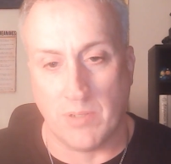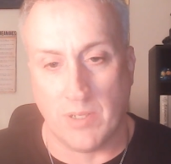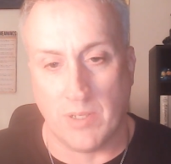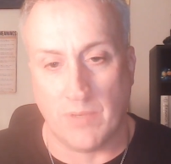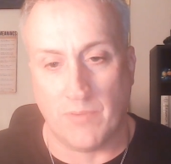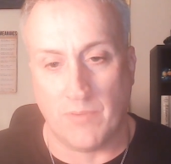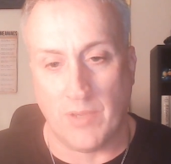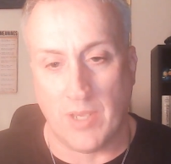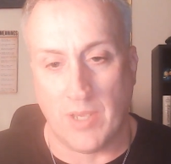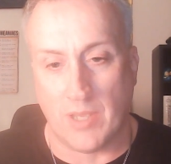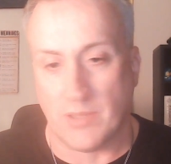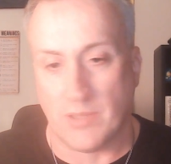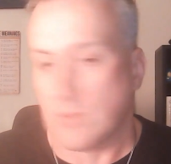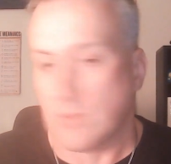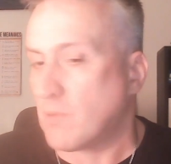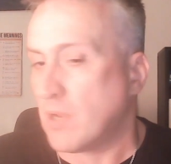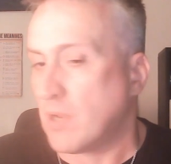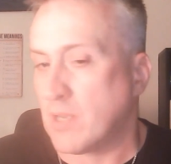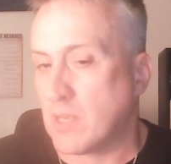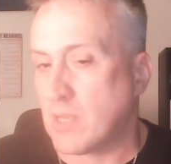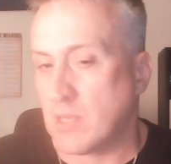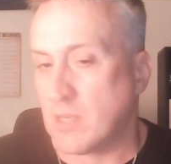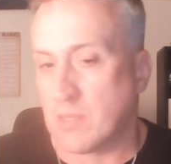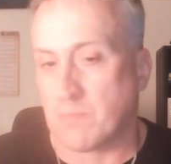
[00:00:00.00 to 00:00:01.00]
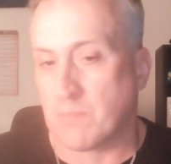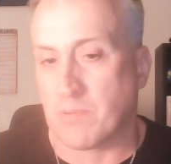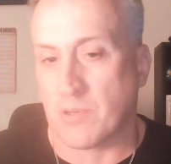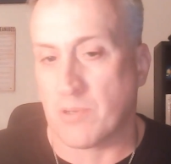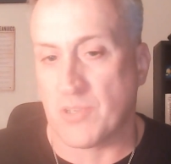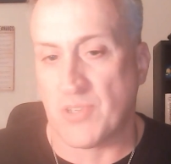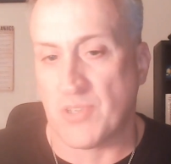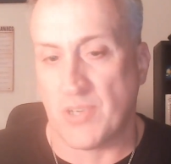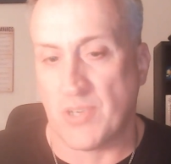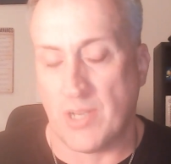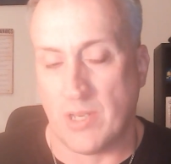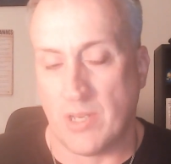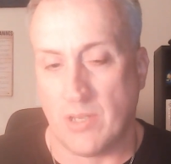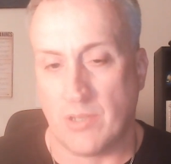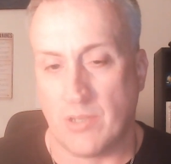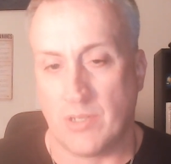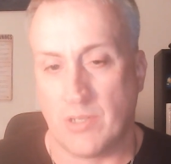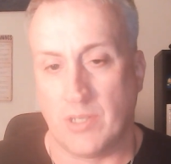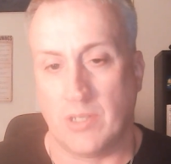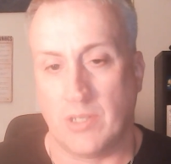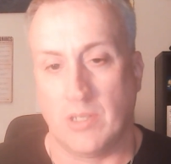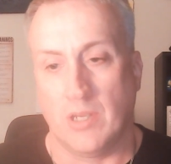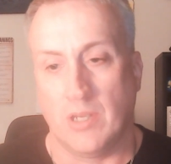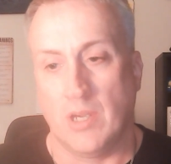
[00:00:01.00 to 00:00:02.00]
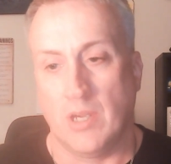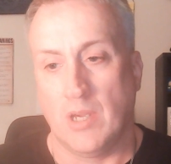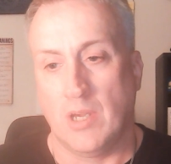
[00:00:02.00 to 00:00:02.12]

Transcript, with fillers: if he had the right kind of personality,